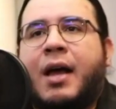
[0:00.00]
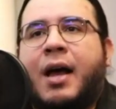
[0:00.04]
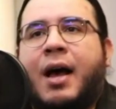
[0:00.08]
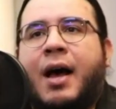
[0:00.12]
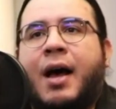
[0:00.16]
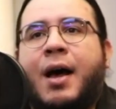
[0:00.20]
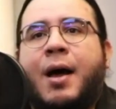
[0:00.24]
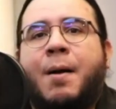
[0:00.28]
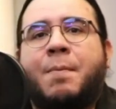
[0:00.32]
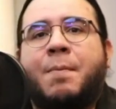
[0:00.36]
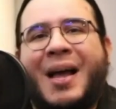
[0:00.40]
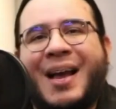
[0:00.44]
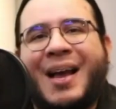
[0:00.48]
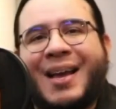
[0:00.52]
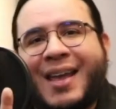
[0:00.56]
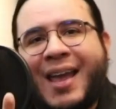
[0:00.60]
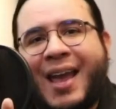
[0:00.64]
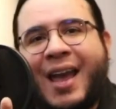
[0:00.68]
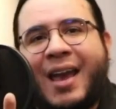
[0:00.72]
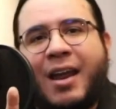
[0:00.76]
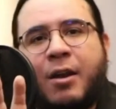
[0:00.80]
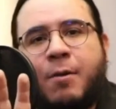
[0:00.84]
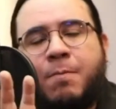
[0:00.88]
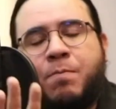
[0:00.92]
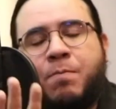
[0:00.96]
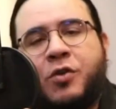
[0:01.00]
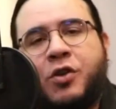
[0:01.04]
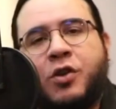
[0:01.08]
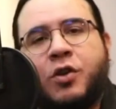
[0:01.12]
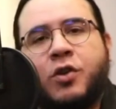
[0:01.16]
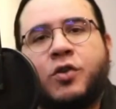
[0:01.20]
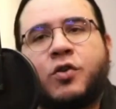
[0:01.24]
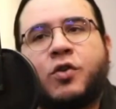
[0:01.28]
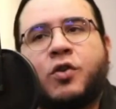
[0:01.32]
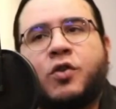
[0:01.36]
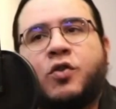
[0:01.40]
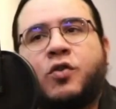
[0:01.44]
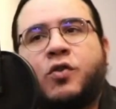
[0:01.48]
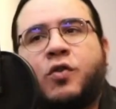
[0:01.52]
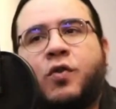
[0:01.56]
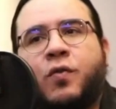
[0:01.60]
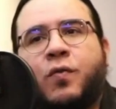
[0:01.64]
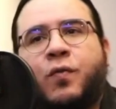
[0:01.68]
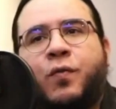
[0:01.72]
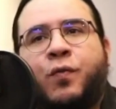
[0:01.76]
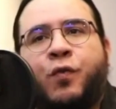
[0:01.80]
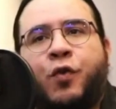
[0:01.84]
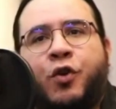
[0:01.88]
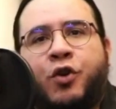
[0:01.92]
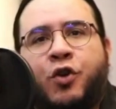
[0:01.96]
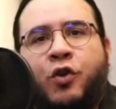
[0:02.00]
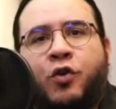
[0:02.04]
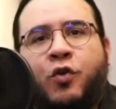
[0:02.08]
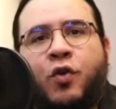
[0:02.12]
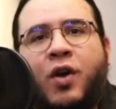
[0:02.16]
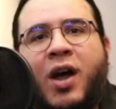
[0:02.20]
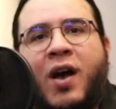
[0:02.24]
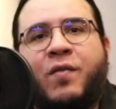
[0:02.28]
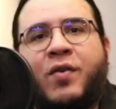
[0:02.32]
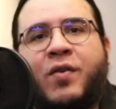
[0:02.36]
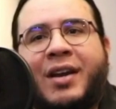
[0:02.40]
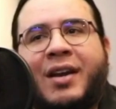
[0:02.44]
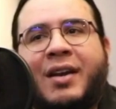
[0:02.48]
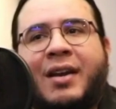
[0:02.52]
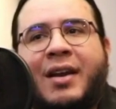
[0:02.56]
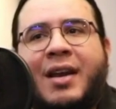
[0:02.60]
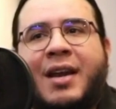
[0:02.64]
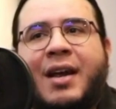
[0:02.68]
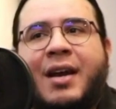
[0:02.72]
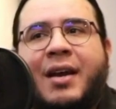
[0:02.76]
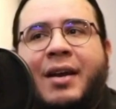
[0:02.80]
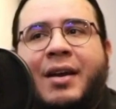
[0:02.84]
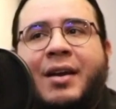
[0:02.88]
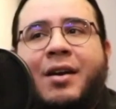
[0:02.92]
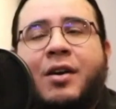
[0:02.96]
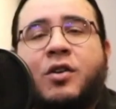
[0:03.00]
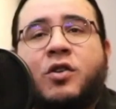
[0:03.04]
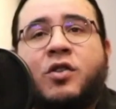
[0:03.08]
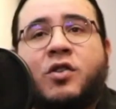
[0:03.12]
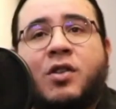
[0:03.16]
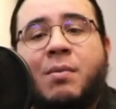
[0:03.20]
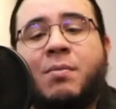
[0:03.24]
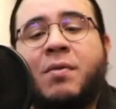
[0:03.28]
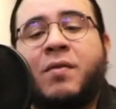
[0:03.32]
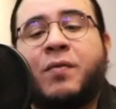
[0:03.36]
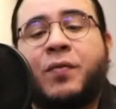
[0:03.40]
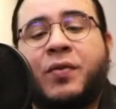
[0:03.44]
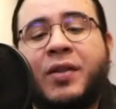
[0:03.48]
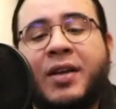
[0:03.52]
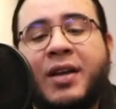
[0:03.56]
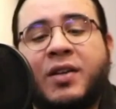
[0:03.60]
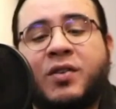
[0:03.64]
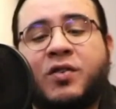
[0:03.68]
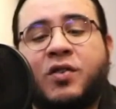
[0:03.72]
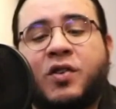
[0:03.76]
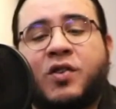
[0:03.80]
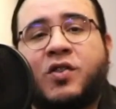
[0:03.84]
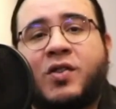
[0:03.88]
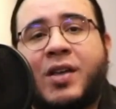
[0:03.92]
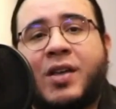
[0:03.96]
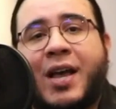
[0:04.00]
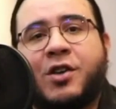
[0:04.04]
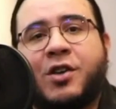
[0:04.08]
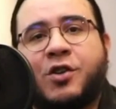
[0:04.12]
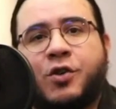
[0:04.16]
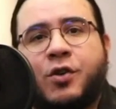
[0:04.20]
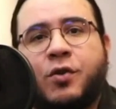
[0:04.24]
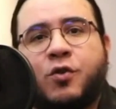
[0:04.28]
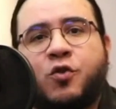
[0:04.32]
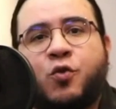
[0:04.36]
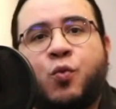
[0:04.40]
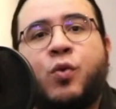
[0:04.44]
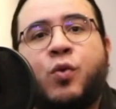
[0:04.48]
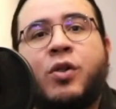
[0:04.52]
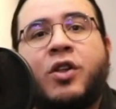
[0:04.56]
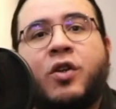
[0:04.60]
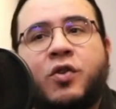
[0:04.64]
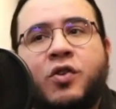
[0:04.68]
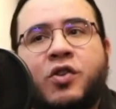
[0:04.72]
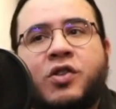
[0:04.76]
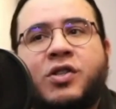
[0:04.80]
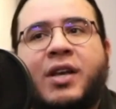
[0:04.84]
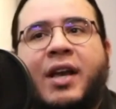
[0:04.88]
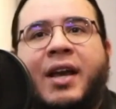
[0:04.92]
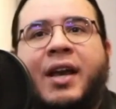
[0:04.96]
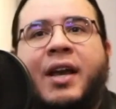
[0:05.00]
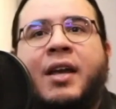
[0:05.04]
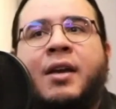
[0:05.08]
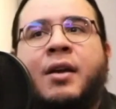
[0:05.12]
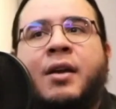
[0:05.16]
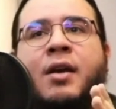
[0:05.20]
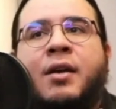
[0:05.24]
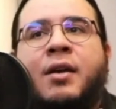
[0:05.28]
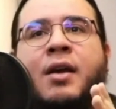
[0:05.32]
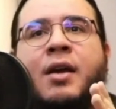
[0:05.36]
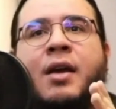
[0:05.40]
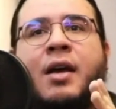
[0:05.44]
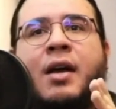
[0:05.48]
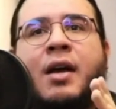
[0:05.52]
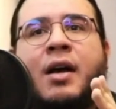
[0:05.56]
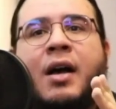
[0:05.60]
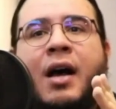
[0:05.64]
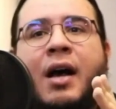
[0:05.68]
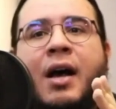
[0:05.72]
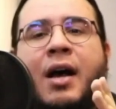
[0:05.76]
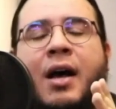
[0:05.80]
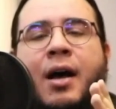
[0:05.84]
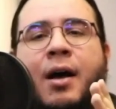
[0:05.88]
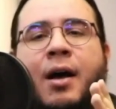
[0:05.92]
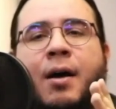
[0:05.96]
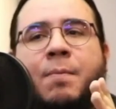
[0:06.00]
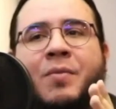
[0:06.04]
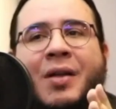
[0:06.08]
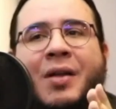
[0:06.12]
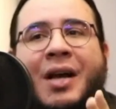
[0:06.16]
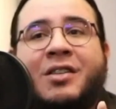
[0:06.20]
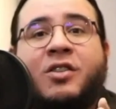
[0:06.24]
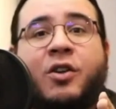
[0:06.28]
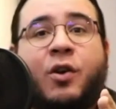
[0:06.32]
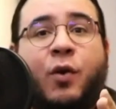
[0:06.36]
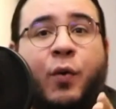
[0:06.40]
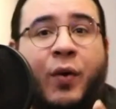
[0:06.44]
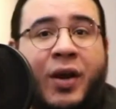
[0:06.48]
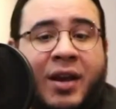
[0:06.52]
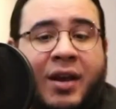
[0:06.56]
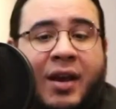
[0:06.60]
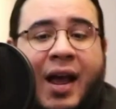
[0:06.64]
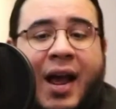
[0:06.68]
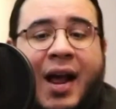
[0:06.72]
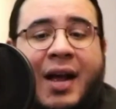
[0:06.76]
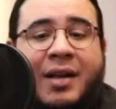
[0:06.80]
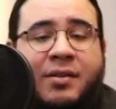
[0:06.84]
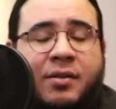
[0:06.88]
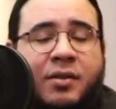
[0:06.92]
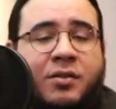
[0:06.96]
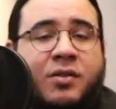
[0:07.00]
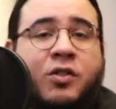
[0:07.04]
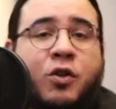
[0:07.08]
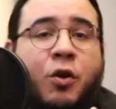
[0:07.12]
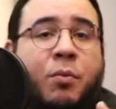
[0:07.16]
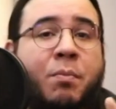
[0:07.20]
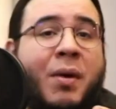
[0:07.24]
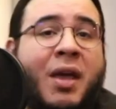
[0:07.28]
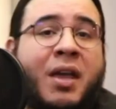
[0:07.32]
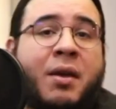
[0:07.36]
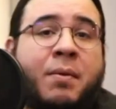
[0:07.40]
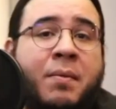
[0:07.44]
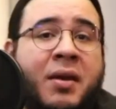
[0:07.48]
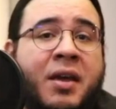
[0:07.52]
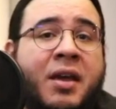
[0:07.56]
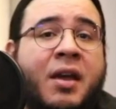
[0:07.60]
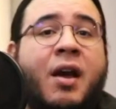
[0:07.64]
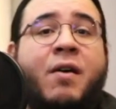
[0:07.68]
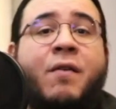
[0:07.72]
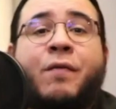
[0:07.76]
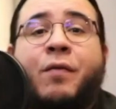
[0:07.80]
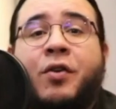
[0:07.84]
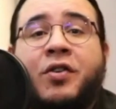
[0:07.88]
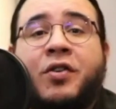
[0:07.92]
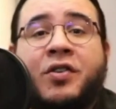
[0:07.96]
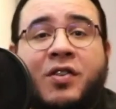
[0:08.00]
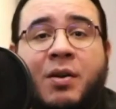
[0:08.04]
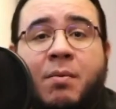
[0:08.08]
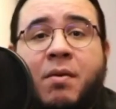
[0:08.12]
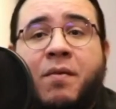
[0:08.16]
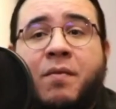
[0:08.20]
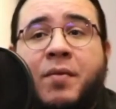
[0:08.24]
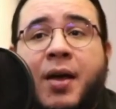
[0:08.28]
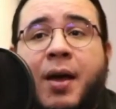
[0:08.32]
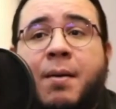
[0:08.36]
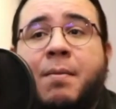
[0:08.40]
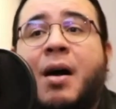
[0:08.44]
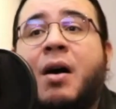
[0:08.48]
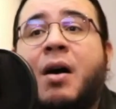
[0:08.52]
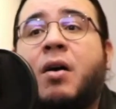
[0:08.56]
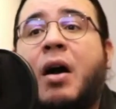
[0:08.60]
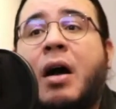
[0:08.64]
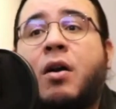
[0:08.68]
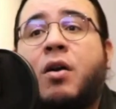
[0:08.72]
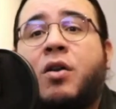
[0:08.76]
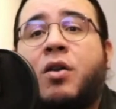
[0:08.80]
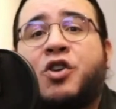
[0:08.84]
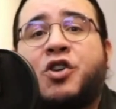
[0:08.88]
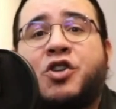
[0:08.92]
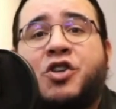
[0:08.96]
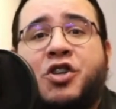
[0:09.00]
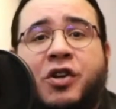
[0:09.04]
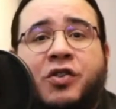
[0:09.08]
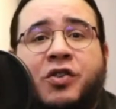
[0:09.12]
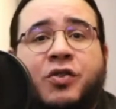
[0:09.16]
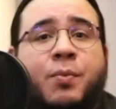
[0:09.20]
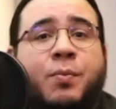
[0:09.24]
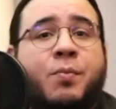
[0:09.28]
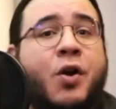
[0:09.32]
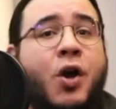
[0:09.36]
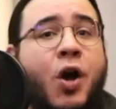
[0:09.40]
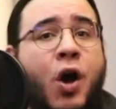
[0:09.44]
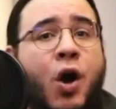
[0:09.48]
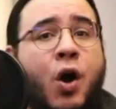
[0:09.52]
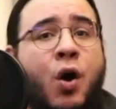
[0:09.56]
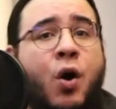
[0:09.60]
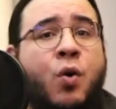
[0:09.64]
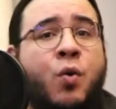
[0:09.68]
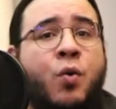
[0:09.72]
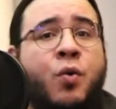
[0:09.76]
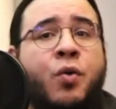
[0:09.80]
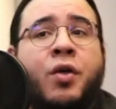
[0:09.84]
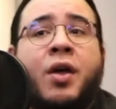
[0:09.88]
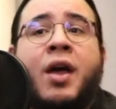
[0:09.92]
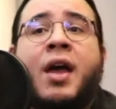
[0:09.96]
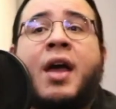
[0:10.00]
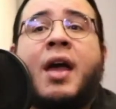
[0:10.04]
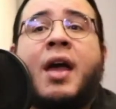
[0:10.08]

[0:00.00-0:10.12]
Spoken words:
Again, just so for you to have an idea here, some of these sessions will contain a screencast. So maybe for some of them, I'm going to share some code,